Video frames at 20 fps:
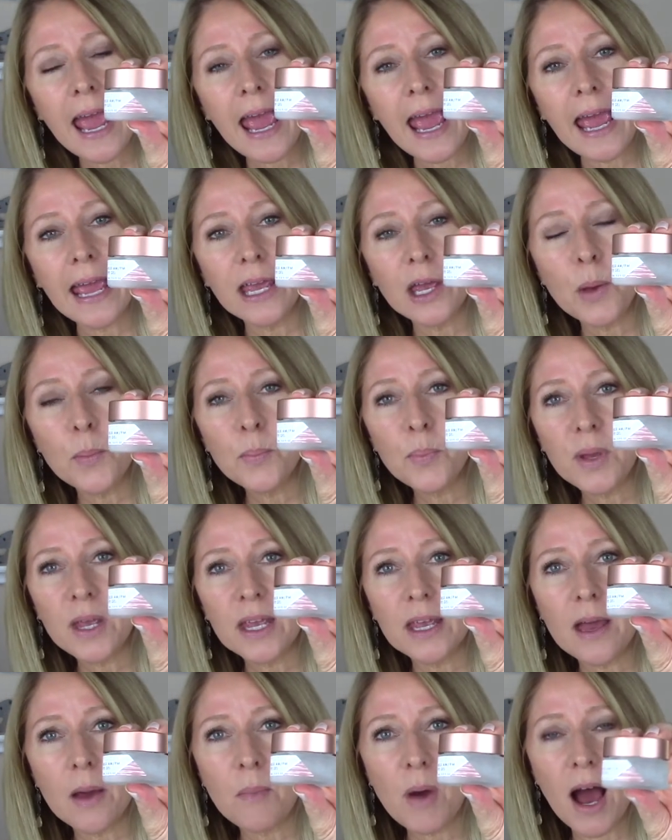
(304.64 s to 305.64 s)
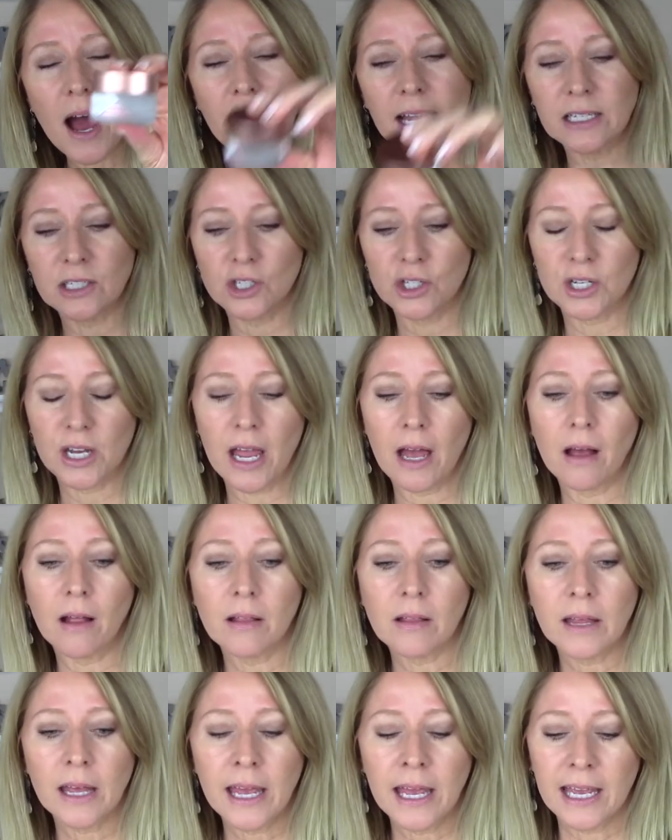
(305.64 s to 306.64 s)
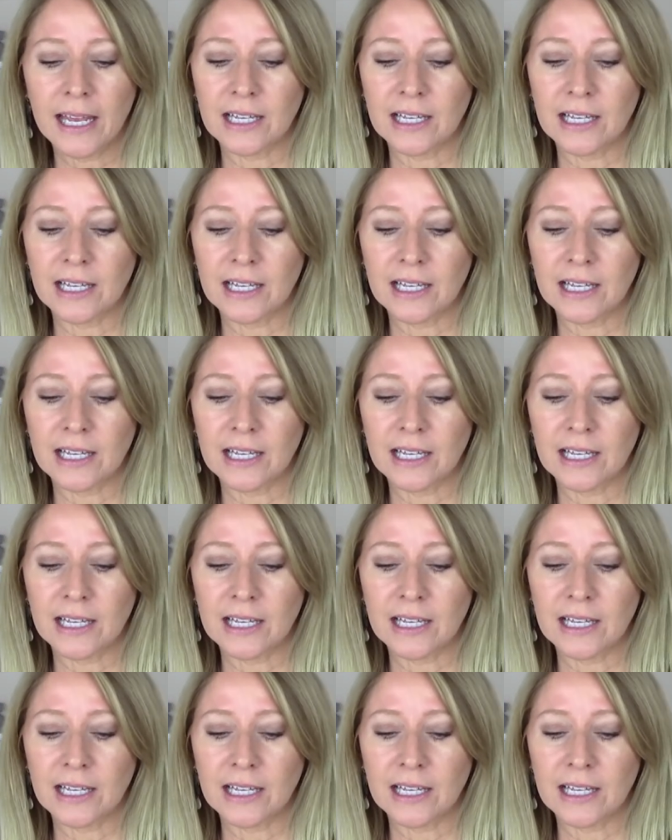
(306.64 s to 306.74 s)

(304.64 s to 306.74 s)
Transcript: AM PM Eye gel.